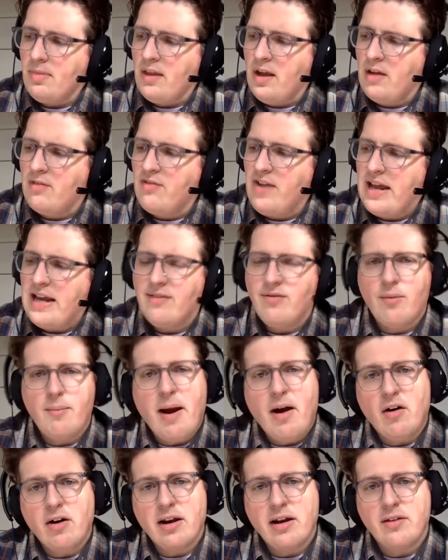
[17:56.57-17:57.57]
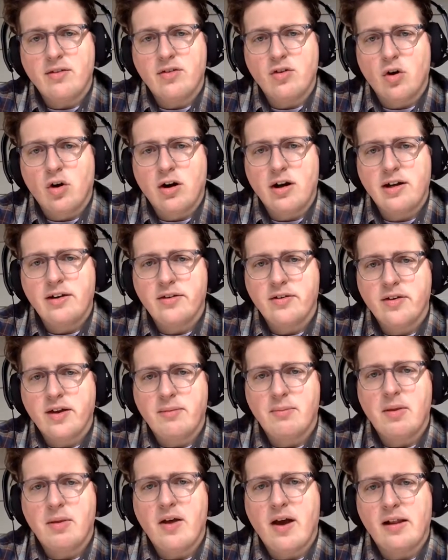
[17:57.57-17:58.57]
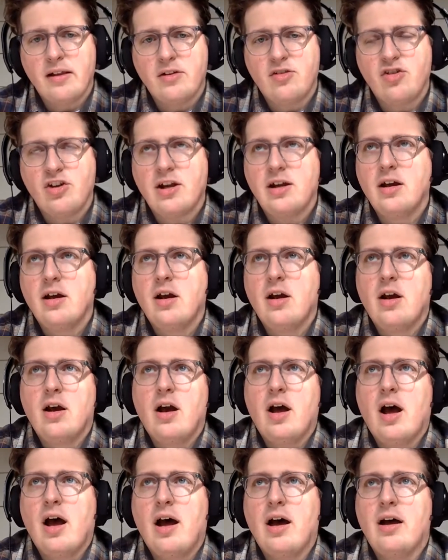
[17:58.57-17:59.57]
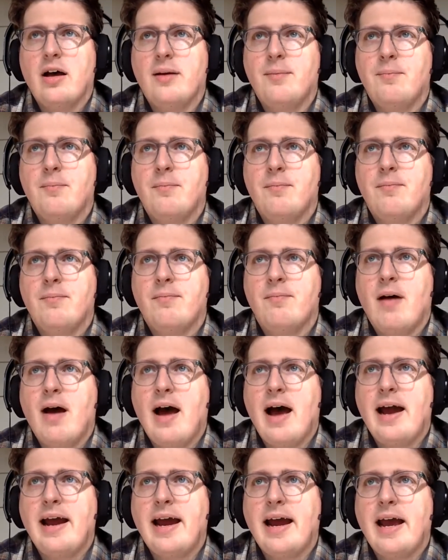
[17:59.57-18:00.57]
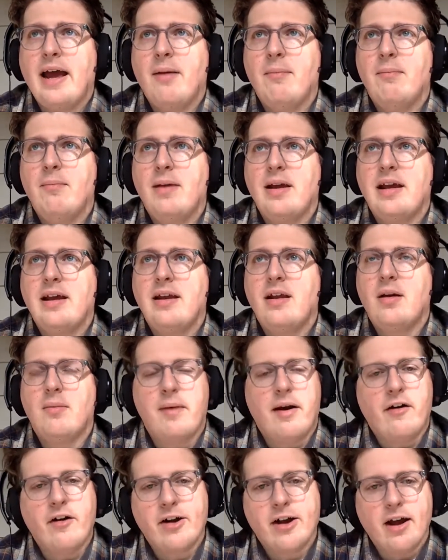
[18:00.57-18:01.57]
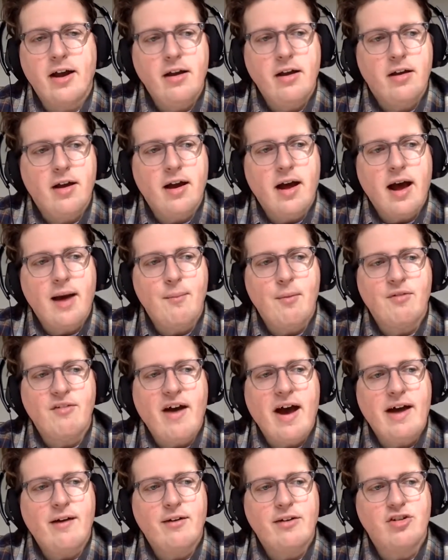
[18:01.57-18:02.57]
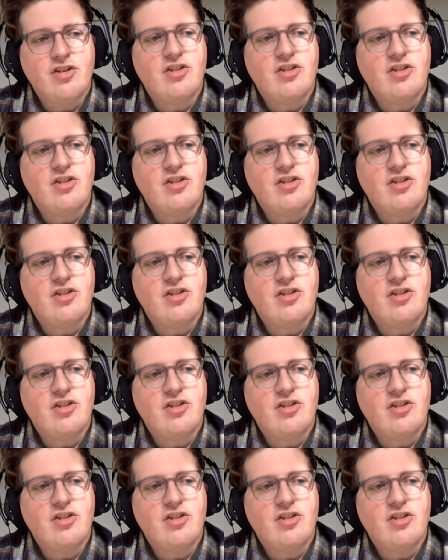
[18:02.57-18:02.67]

of Native American stories and mythology. Um, I am in America. I'm of Irish